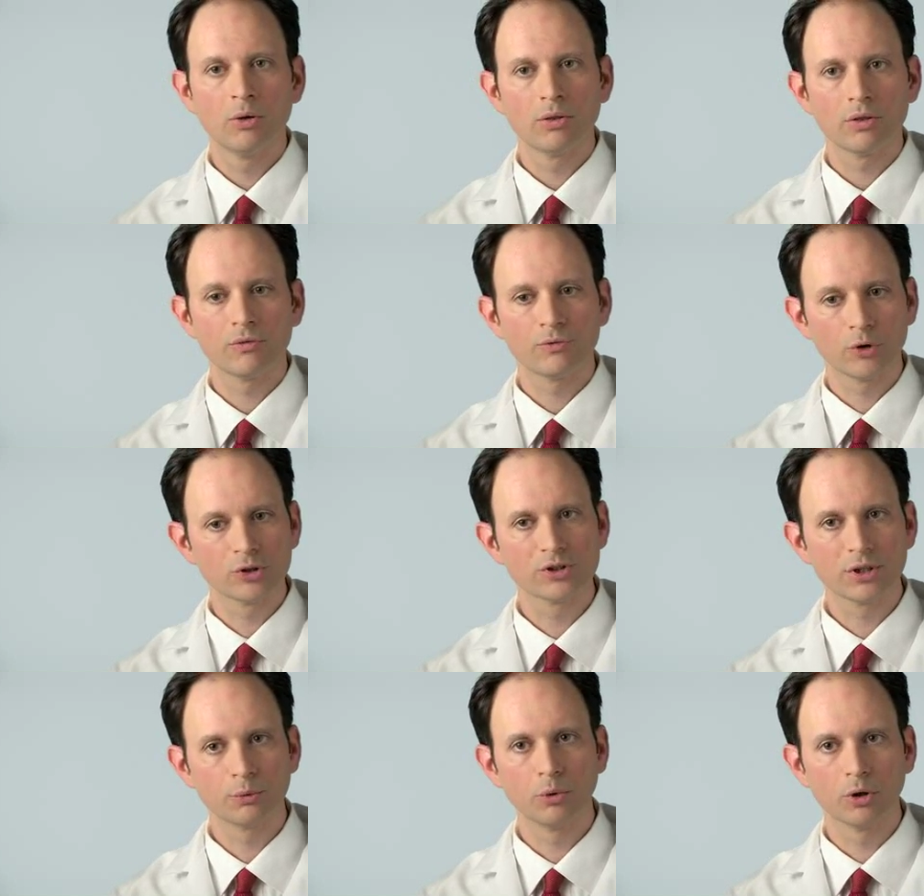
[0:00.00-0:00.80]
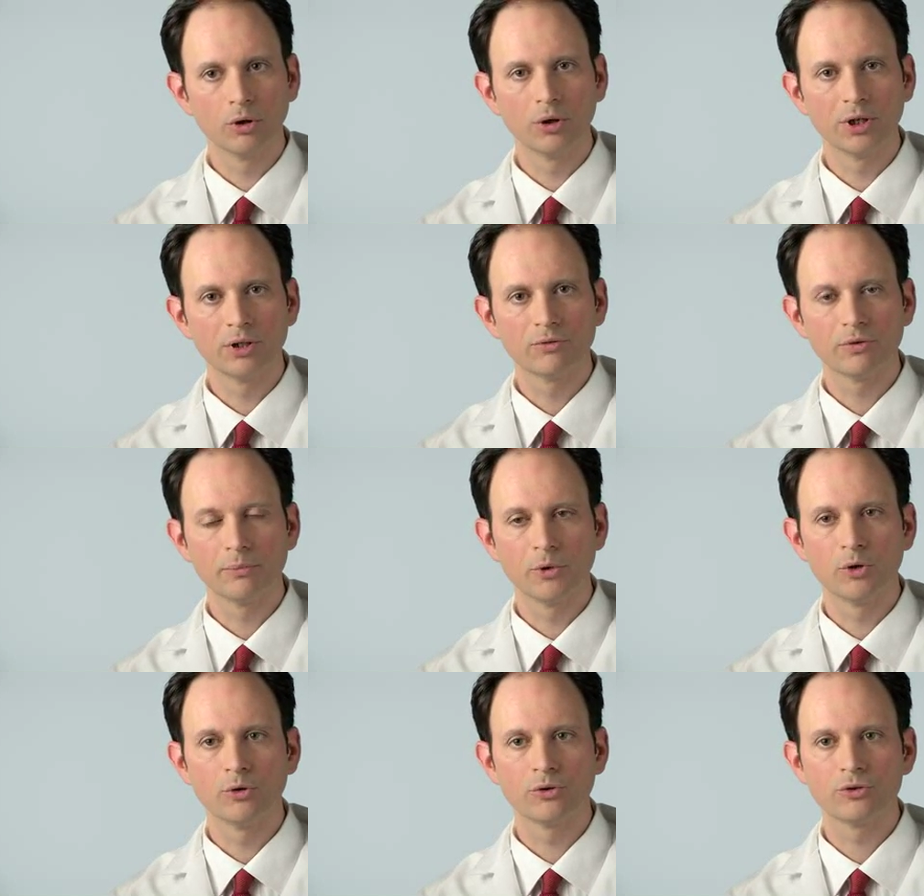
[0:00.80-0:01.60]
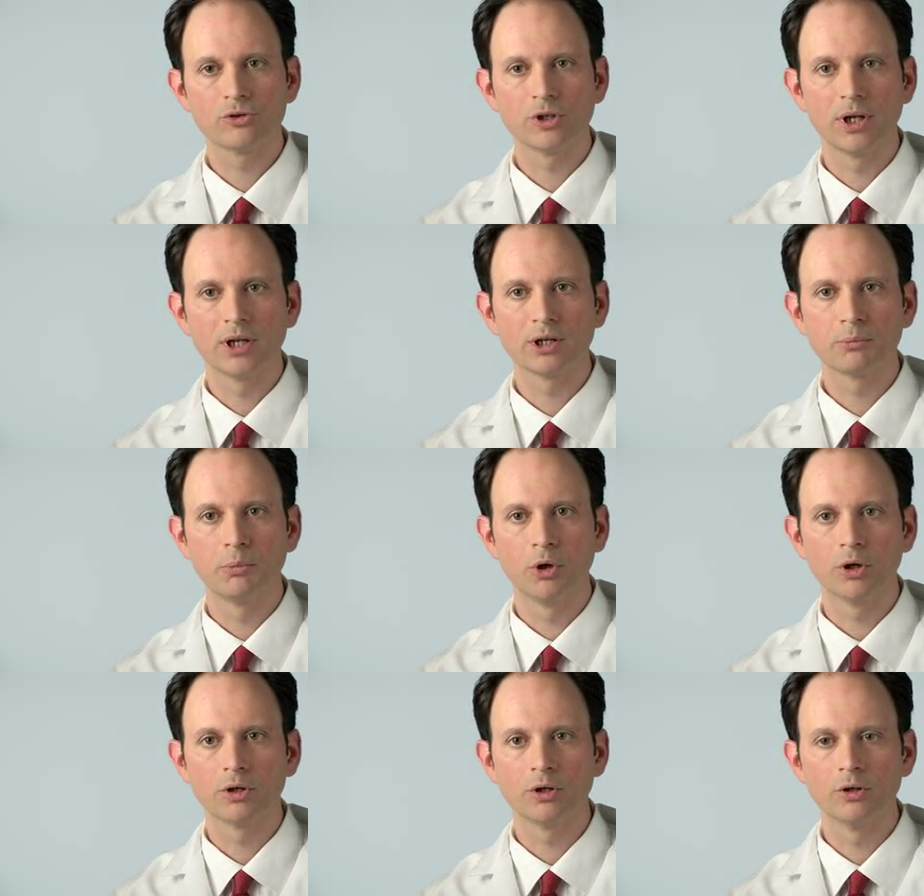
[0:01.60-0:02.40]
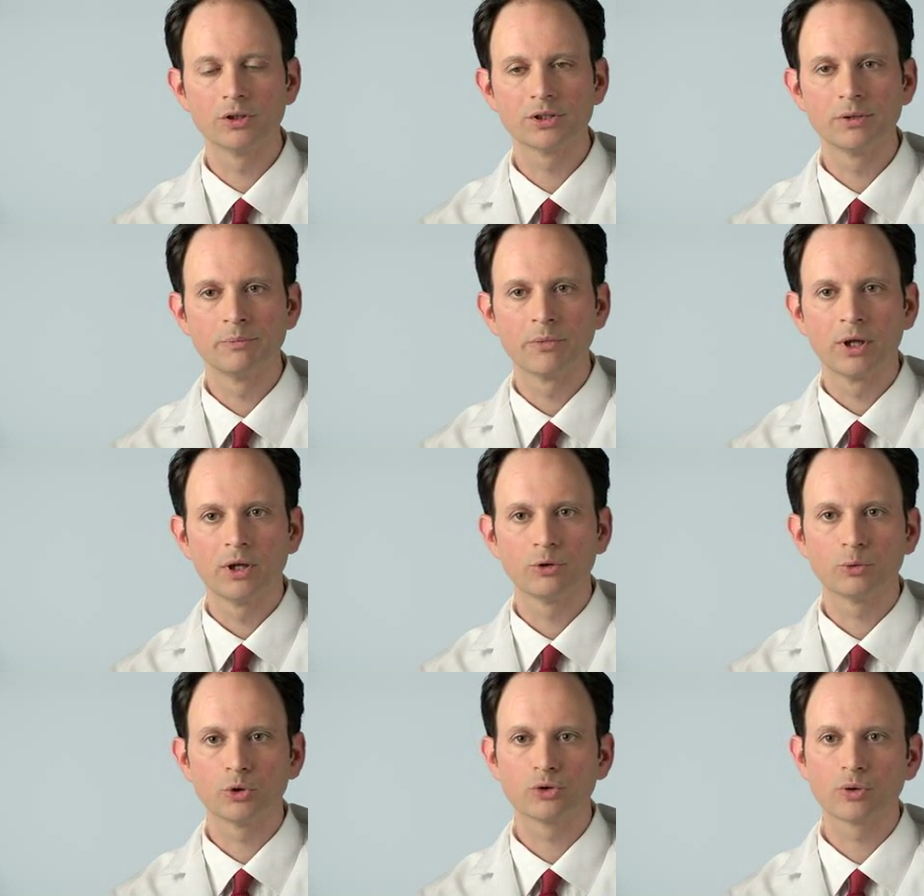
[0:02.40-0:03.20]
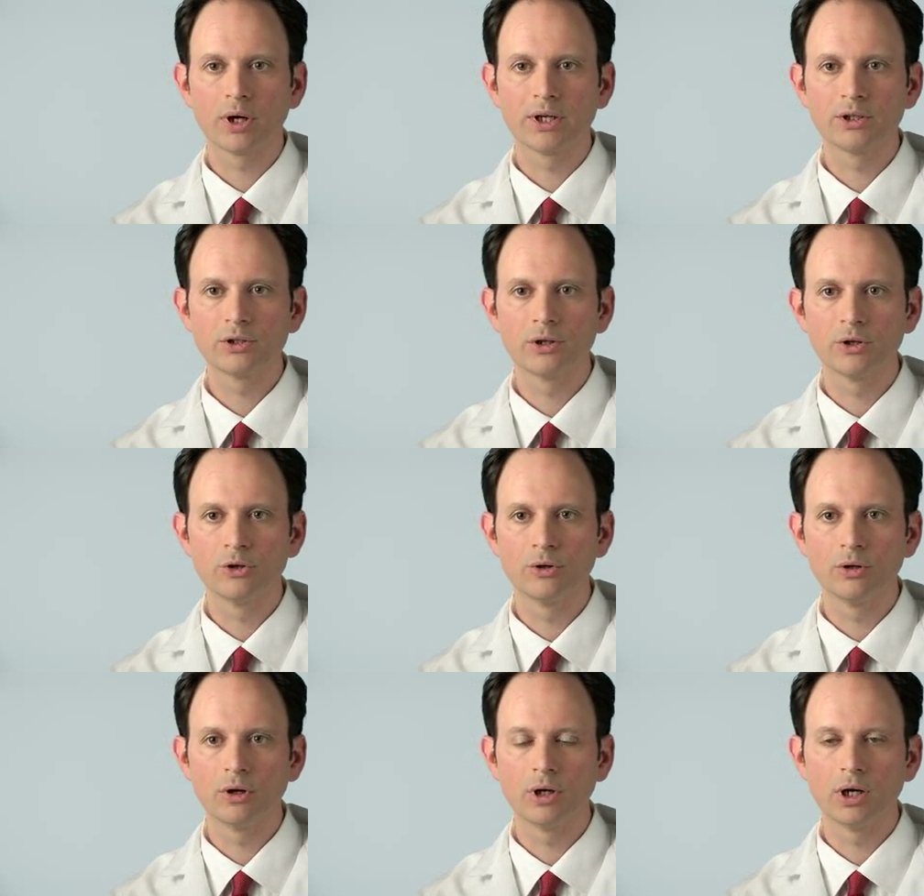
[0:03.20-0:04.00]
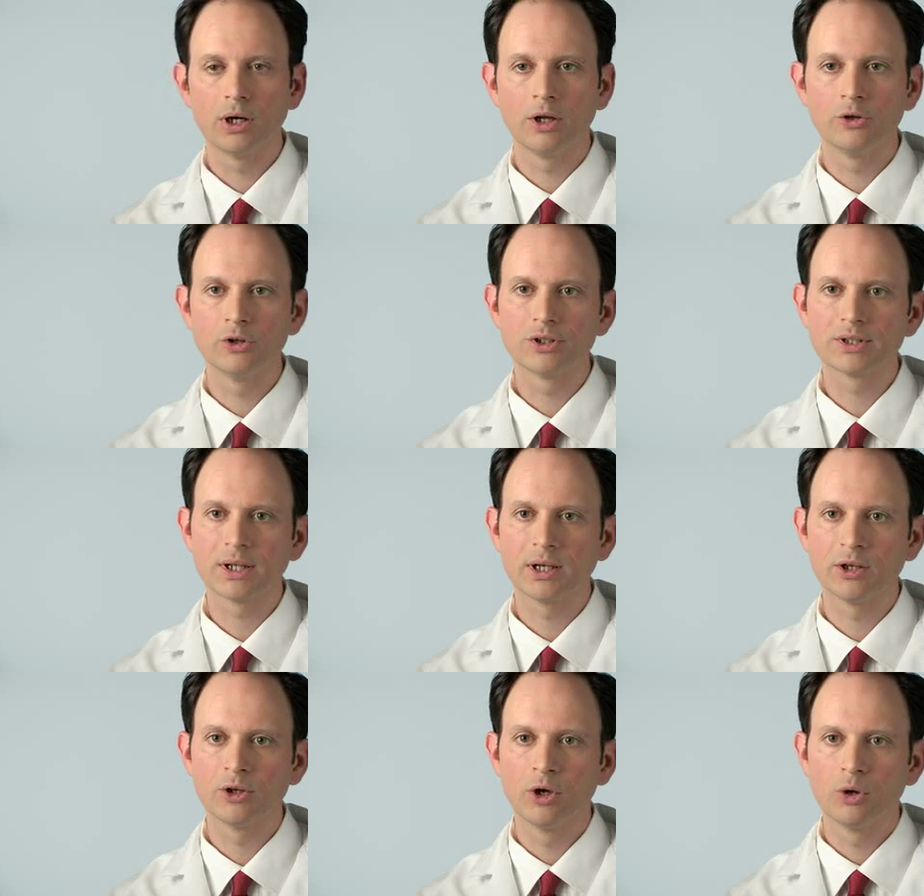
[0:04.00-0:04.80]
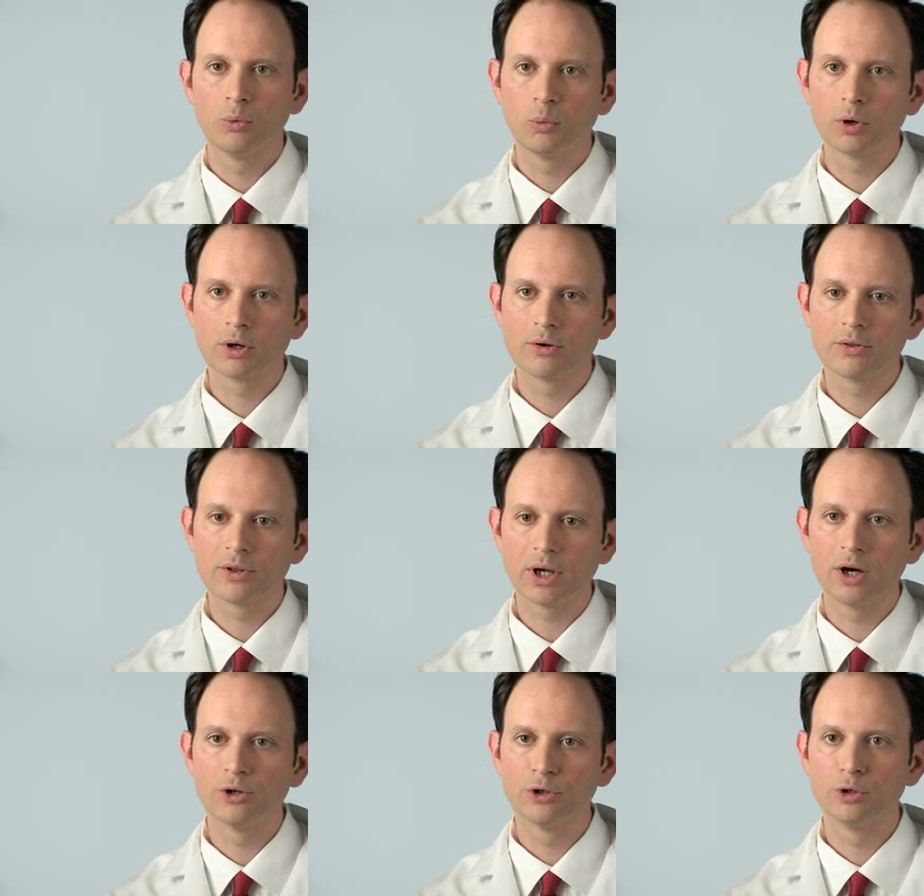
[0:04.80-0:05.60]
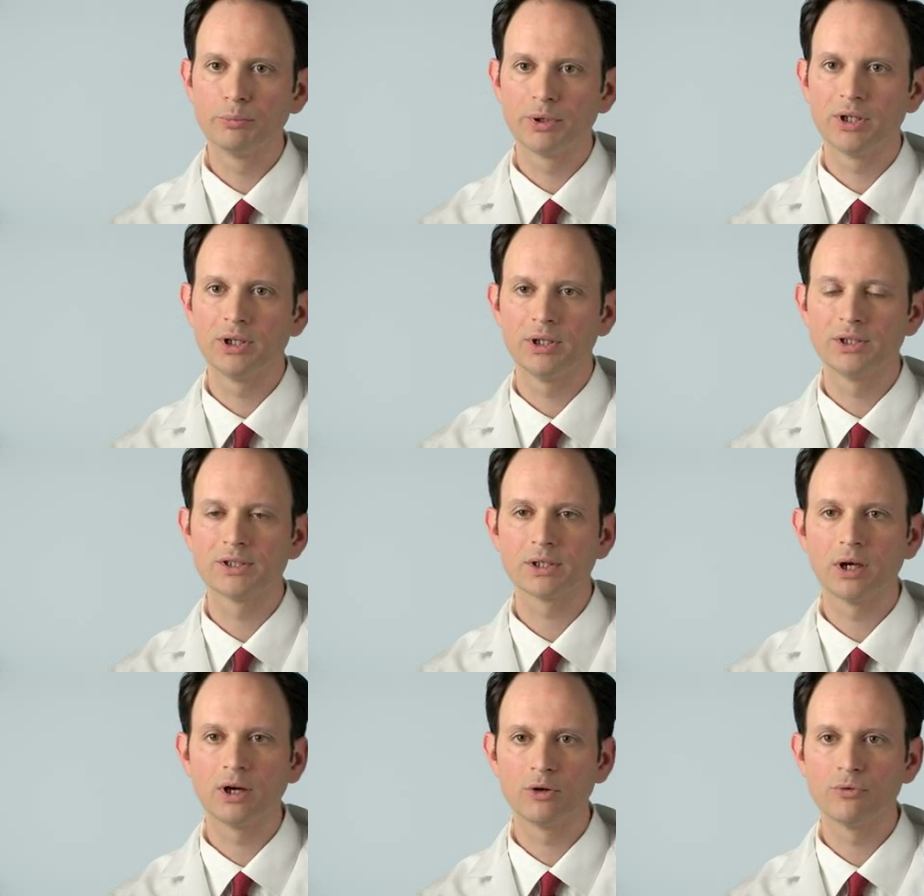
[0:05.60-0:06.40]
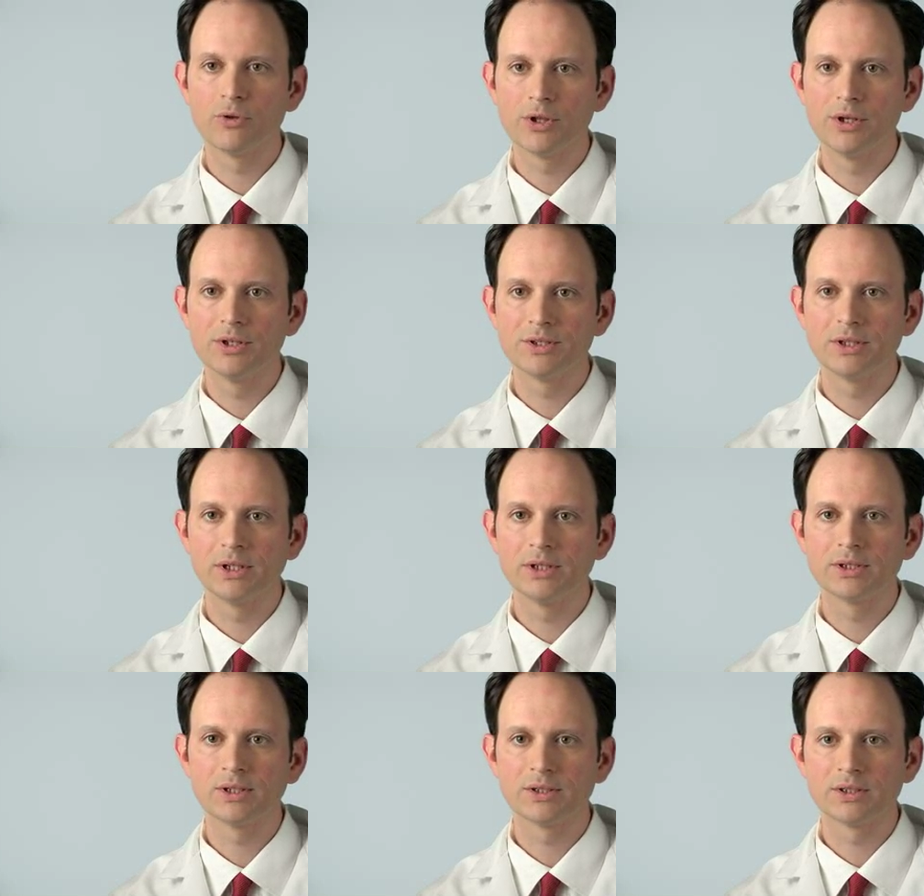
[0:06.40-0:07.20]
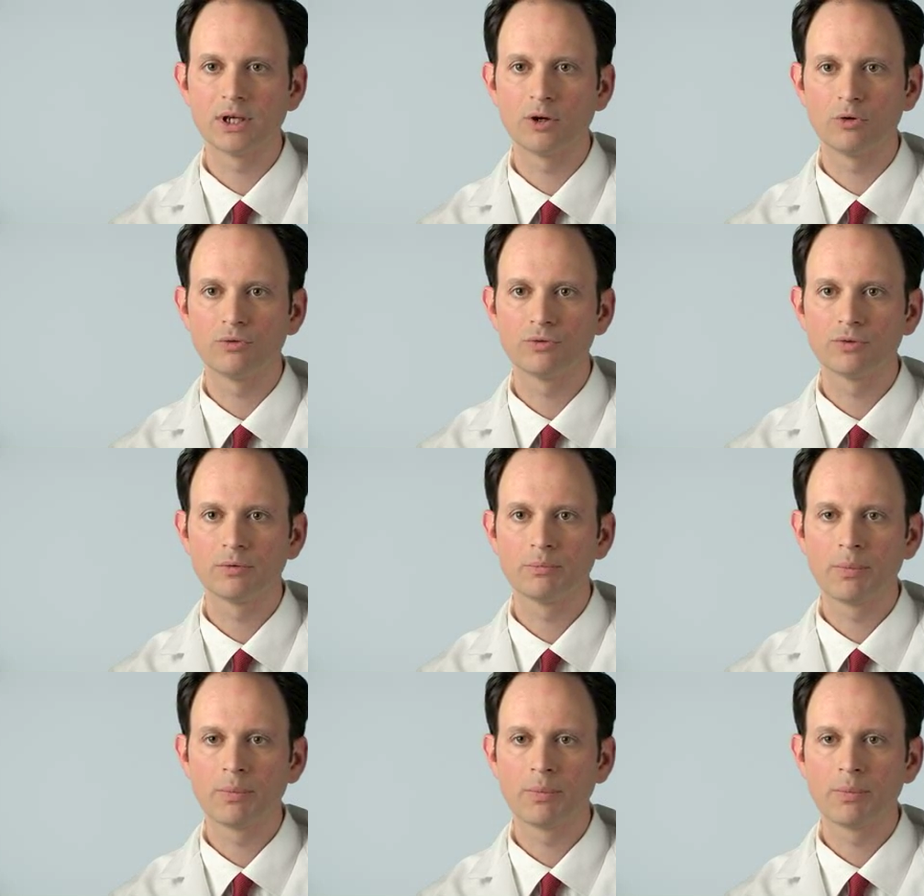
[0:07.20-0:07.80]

The first thing we're learning from those genetic markers is we're trying to under, understand what are the underpinnings of the disease itself.